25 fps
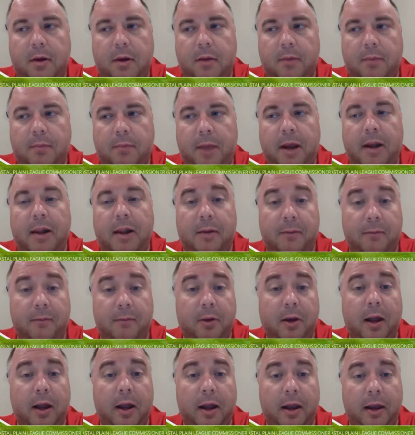pace of
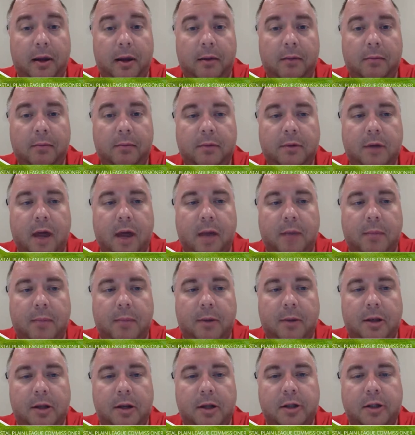play type
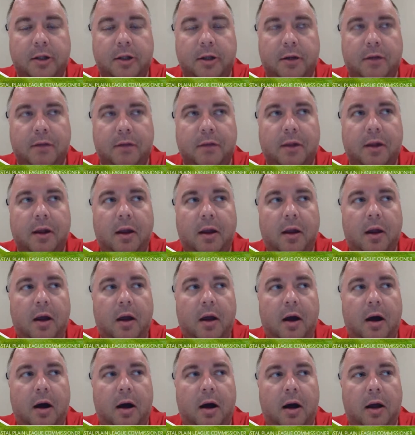initiatives.
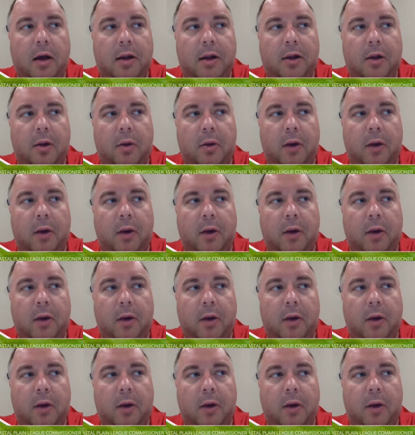So